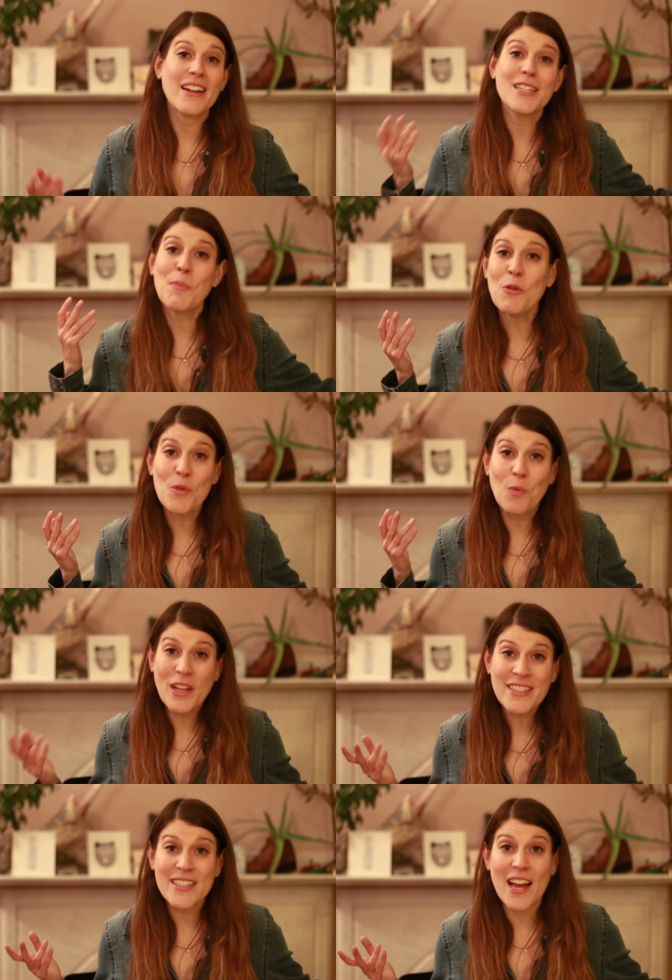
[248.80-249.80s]
And I spoke with
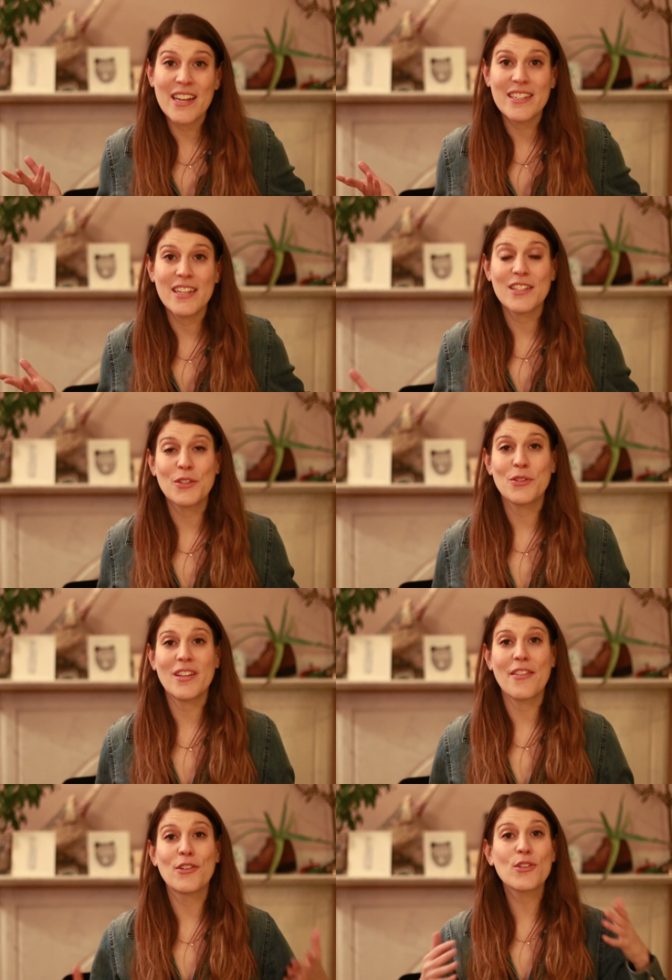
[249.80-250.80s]
one scientist who
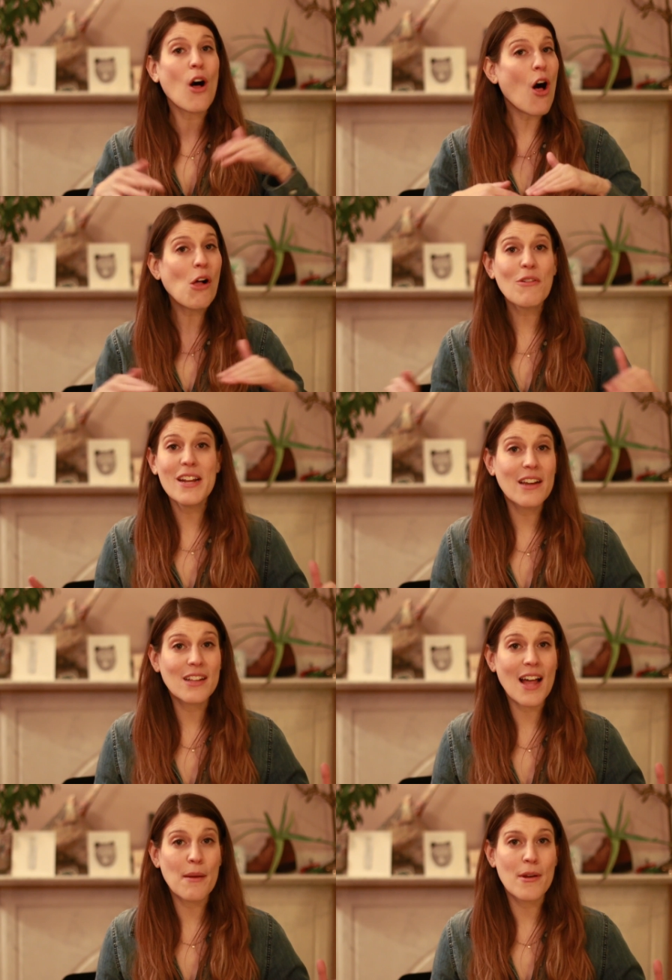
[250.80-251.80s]
said there's already a
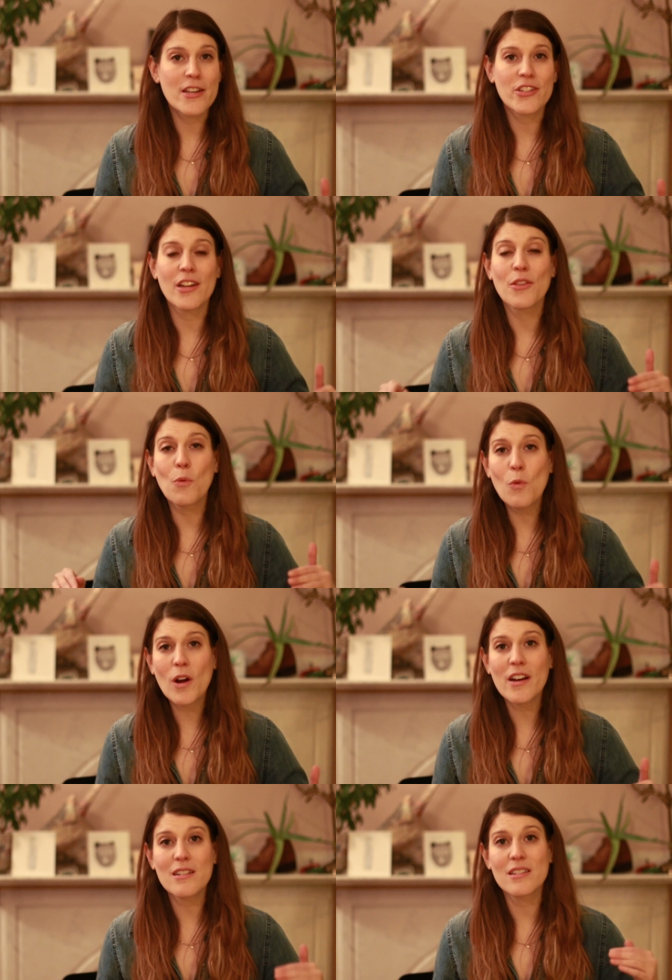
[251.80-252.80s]
collaboration in the
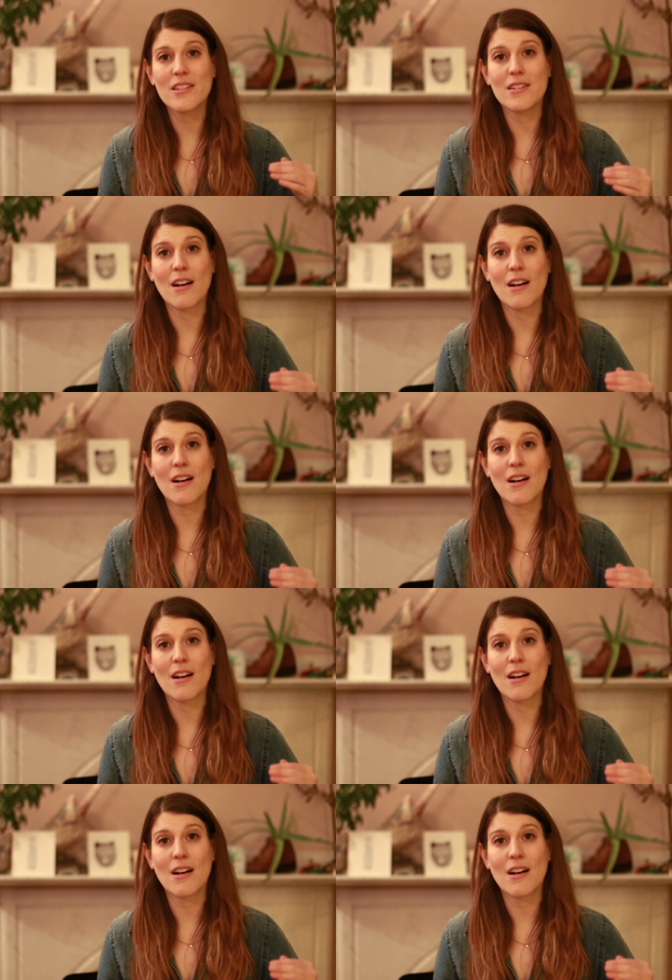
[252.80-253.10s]
works to